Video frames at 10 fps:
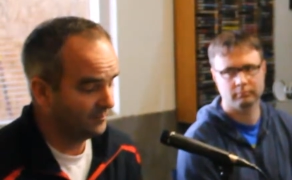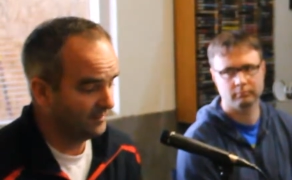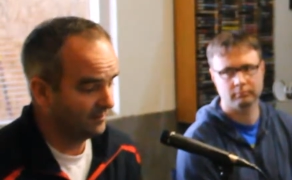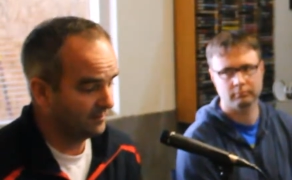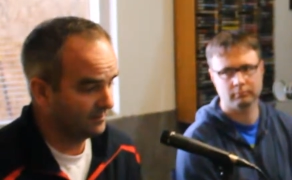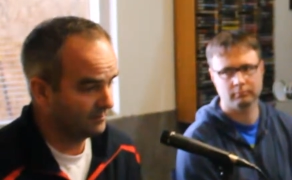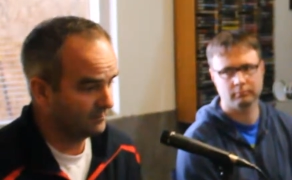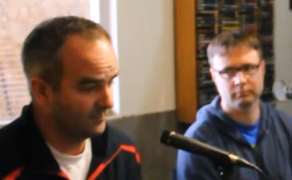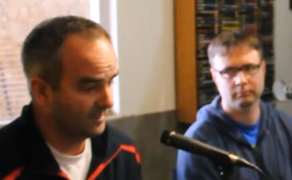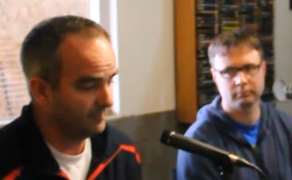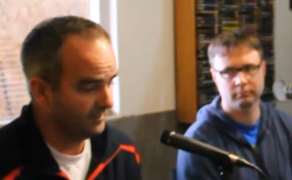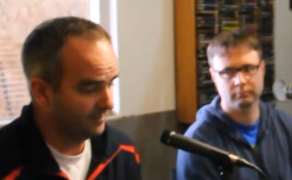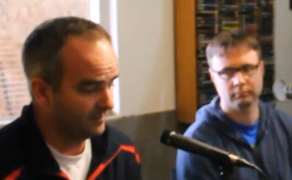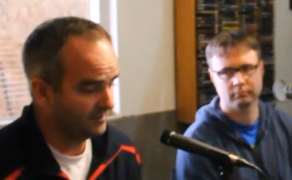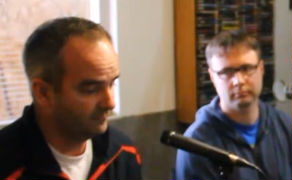Speaker 1: we are where we
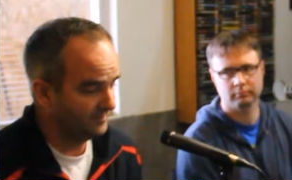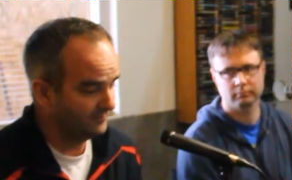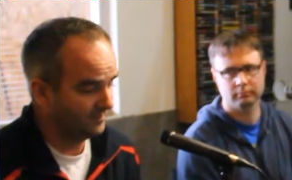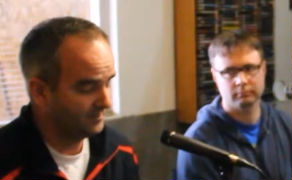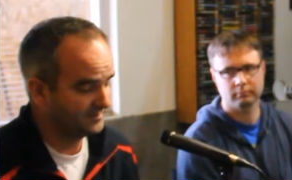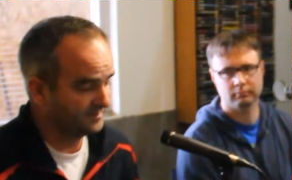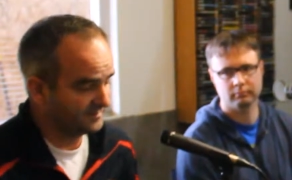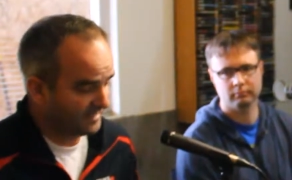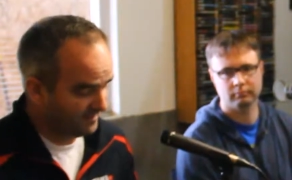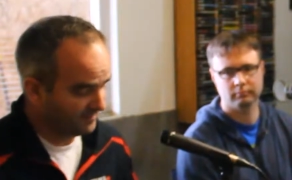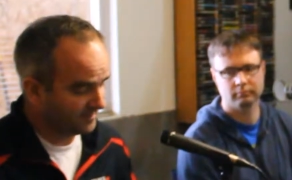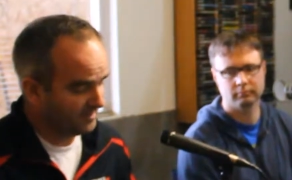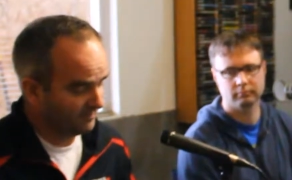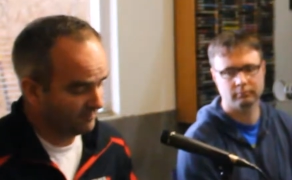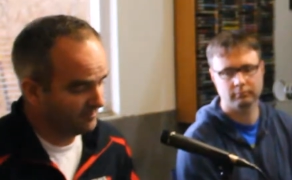are and we've sustained the
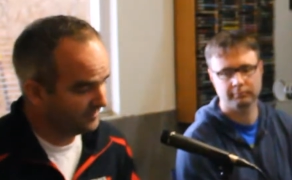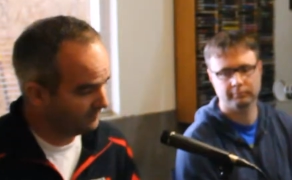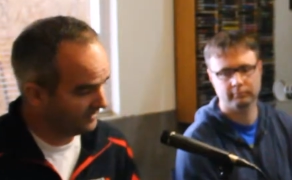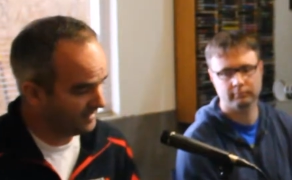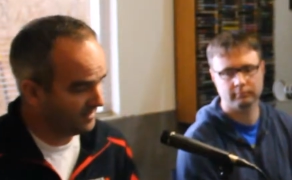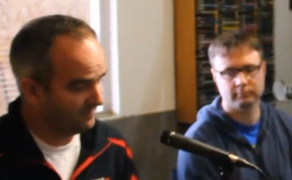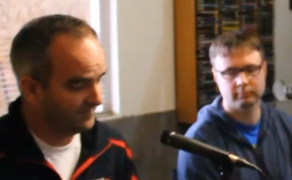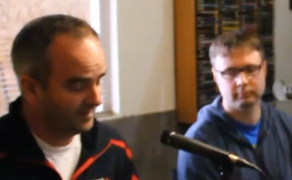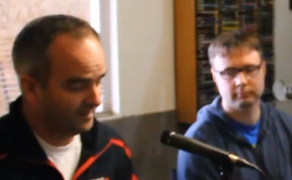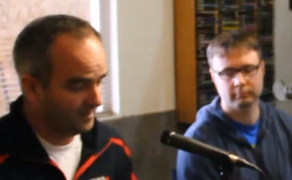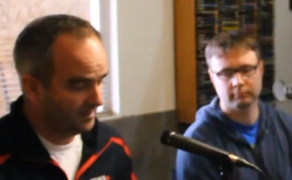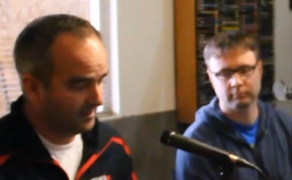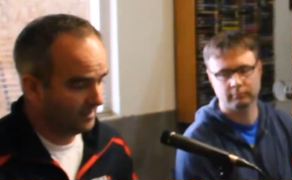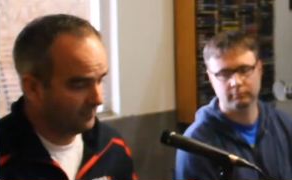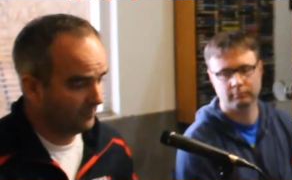kind of growth that we have,
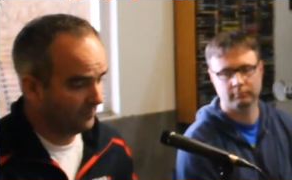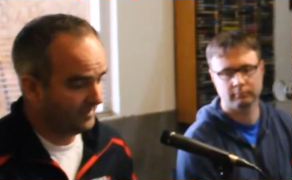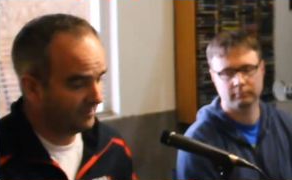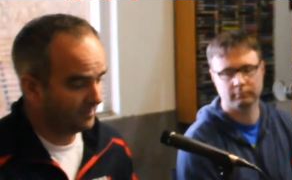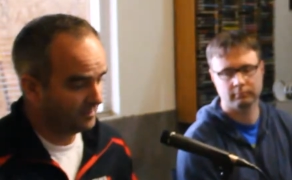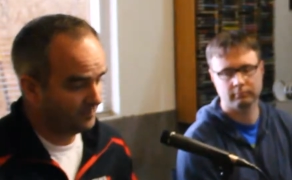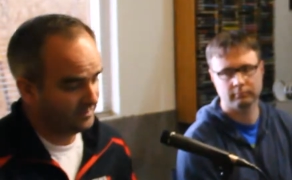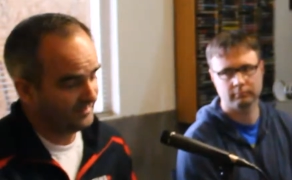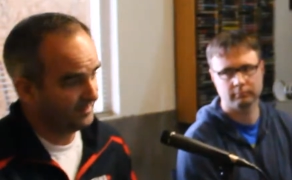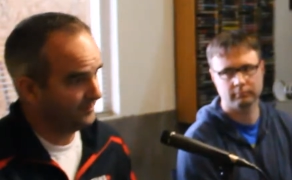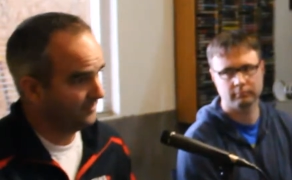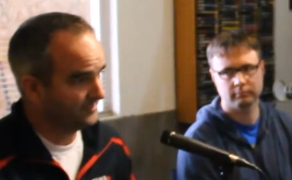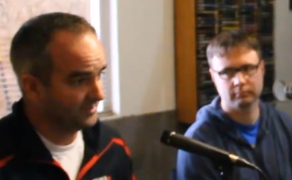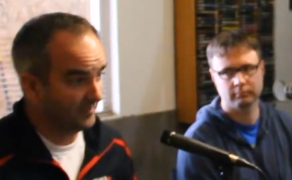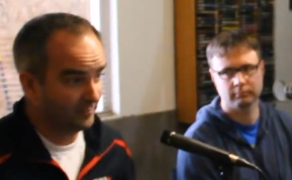we are completely
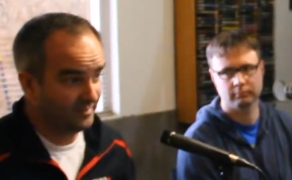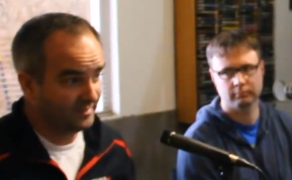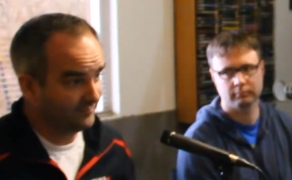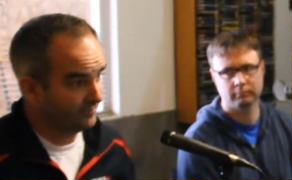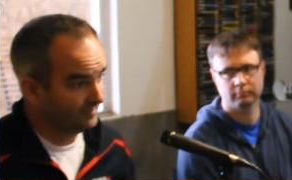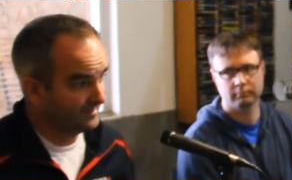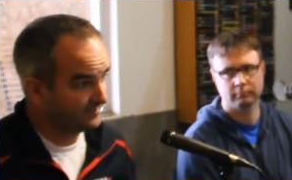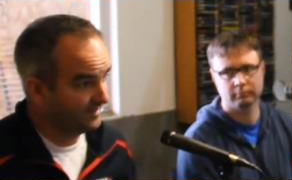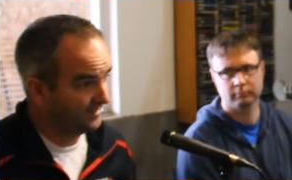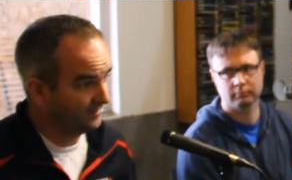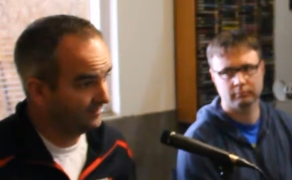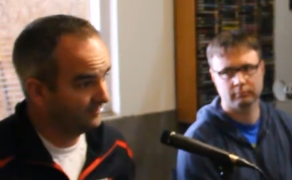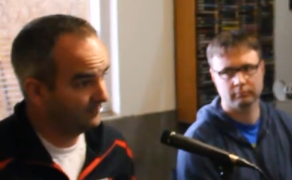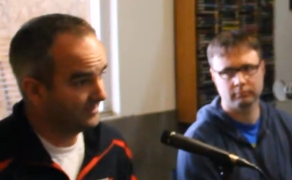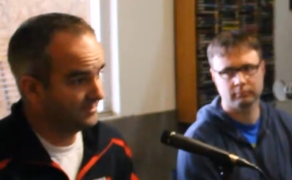bootstrapped. We never raised money,
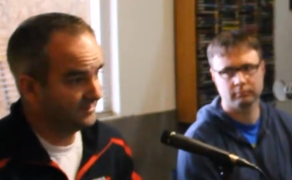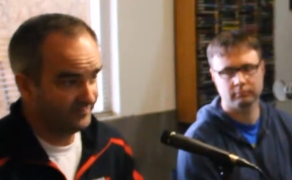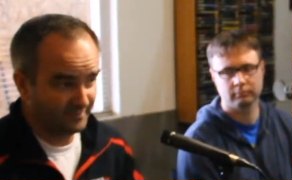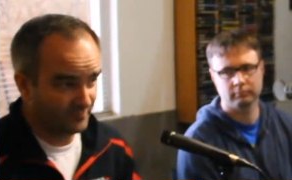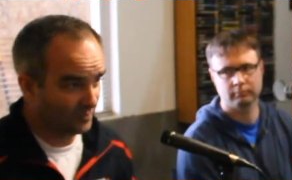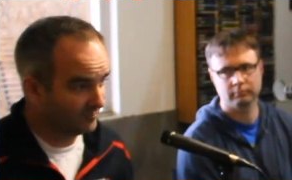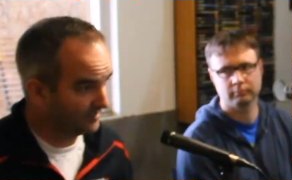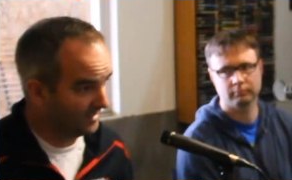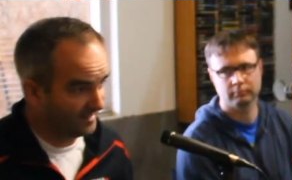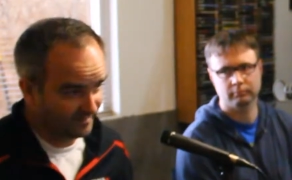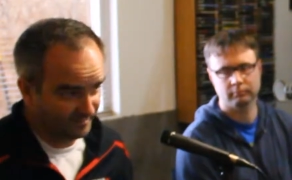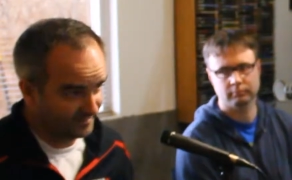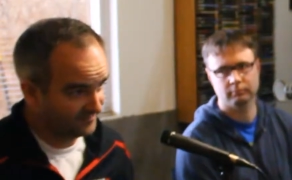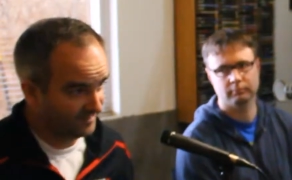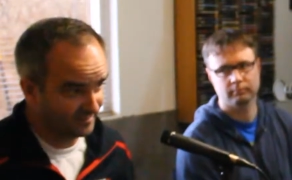wow. Which is even more
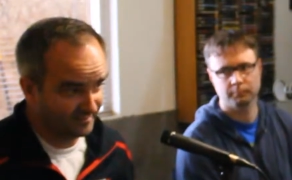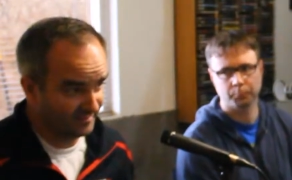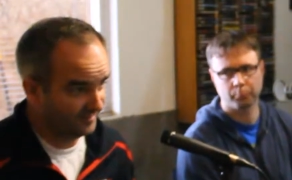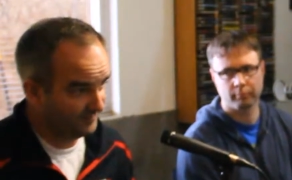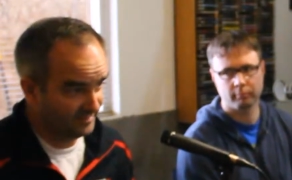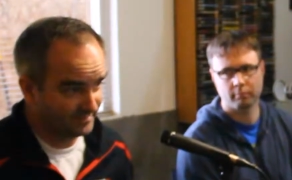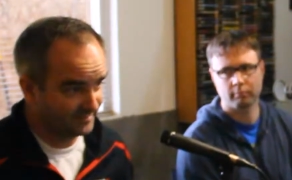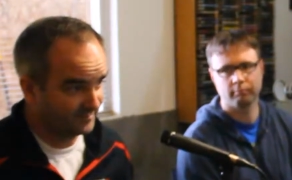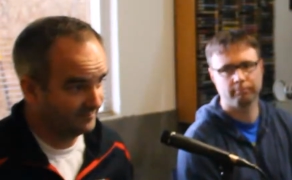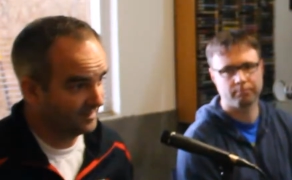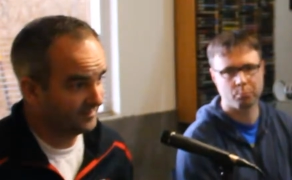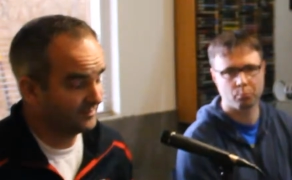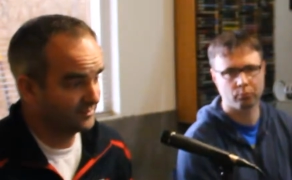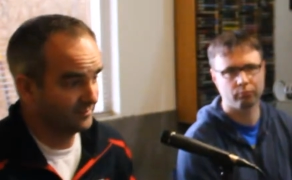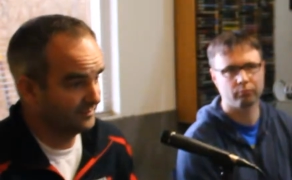miraculous, frankly. I mean, it's
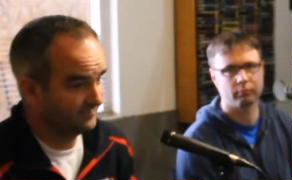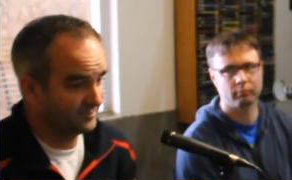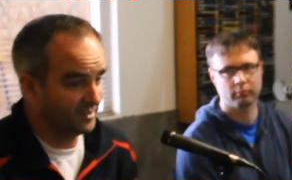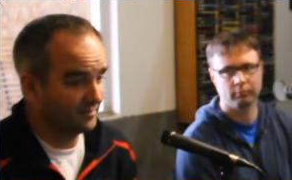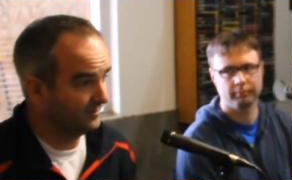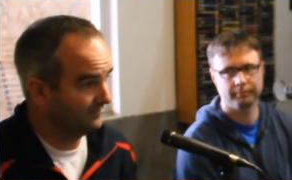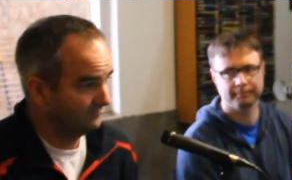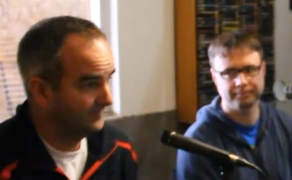nothing short of shocking.